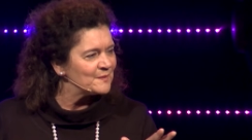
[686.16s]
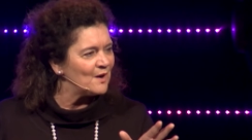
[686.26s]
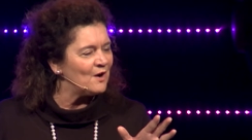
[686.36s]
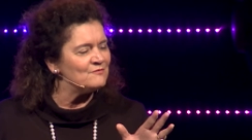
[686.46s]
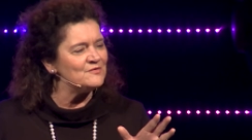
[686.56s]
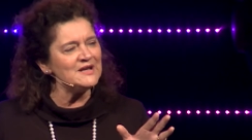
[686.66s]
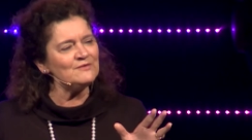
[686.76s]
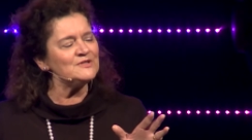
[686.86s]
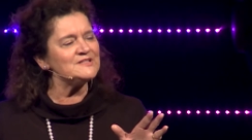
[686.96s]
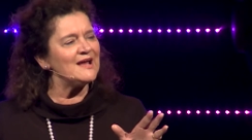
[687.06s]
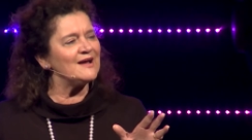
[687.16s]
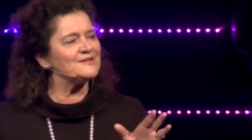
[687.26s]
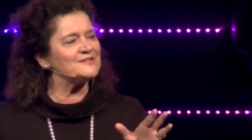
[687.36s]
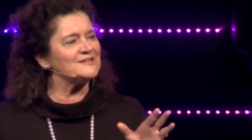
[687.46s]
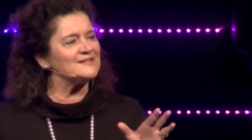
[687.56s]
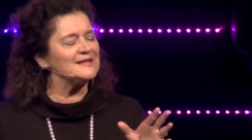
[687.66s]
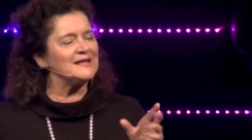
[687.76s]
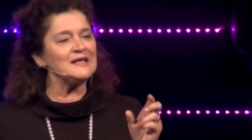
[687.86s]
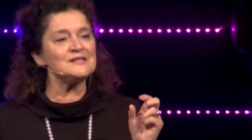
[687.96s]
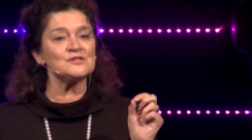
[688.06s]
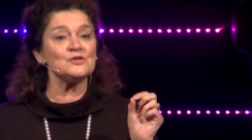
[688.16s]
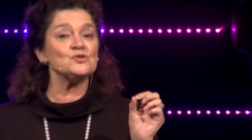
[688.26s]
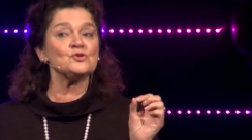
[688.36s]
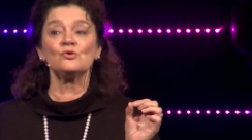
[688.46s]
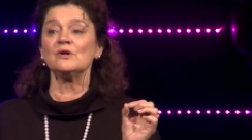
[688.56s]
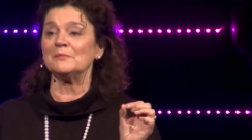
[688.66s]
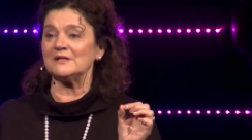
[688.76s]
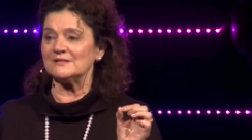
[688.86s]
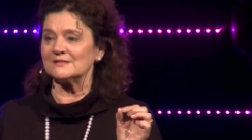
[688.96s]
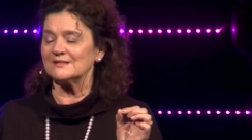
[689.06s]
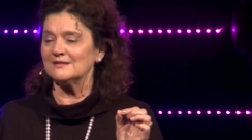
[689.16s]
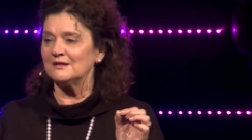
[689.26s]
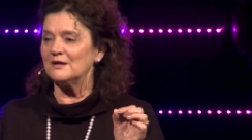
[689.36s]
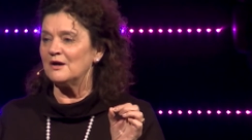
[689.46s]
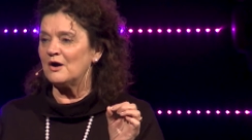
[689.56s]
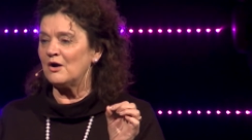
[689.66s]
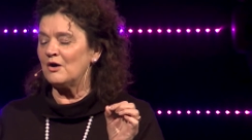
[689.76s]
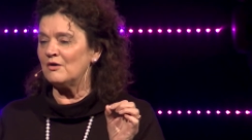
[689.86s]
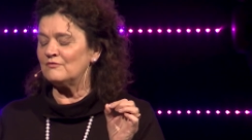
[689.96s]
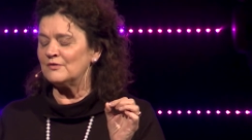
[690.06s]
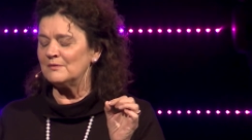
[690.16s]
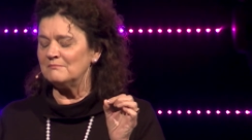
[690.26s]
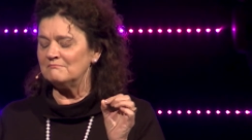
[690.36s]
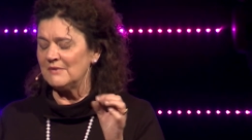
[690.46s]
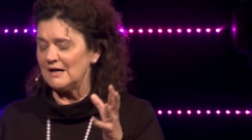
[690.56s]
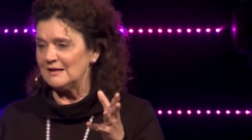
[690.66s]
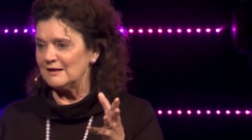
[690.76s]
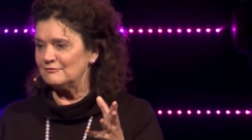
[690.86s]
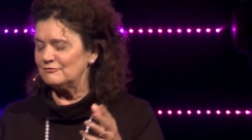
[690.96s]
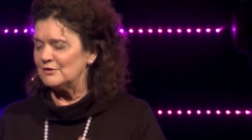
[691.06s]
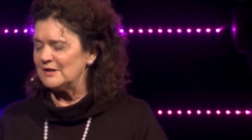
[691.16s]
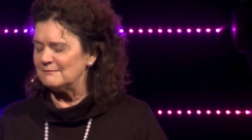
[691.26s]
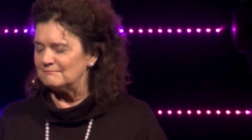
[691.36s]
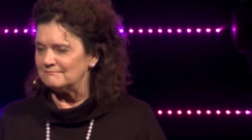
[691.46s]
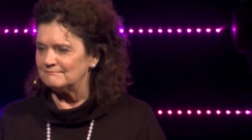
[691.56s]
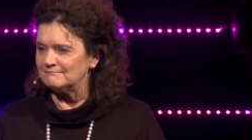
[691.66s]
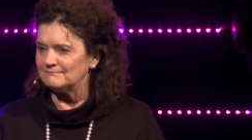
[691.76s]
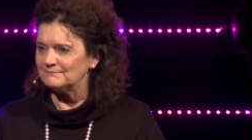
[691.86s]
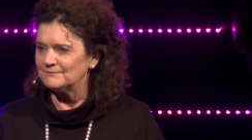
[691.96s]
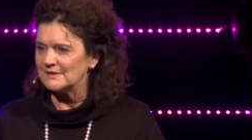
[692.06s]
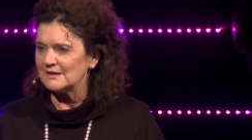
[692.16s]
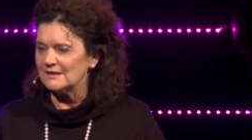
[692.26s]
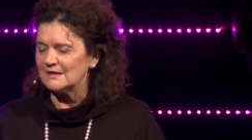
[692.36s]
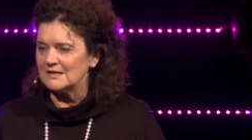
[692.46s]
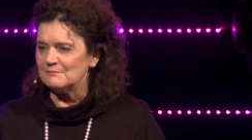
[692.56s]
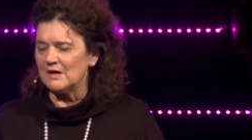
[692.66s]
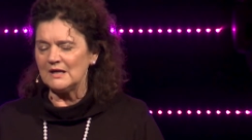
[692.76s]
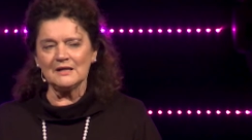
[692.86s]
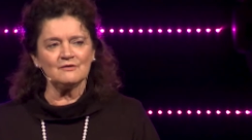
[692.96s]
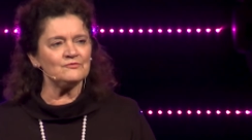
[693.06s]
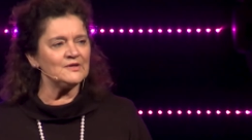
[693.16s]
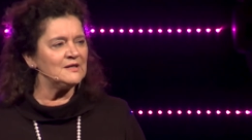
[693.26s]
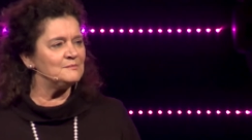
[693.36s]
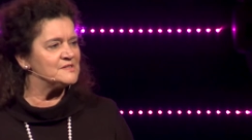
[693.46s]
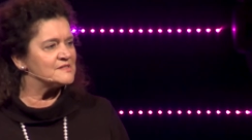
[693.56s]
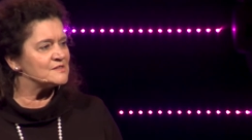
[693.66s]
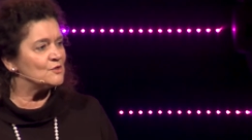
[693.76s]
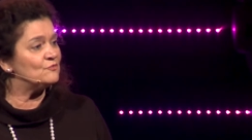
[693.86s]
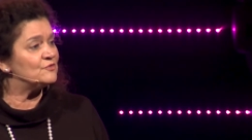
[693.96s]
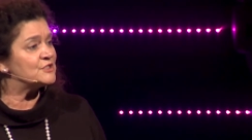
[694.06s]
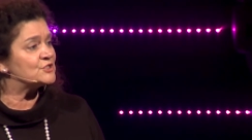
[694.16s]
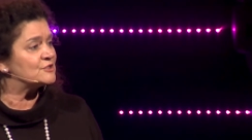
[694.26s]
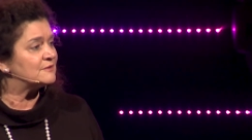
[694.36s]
I've never doubted his enjoyment of my love for him. My love for him is selfish,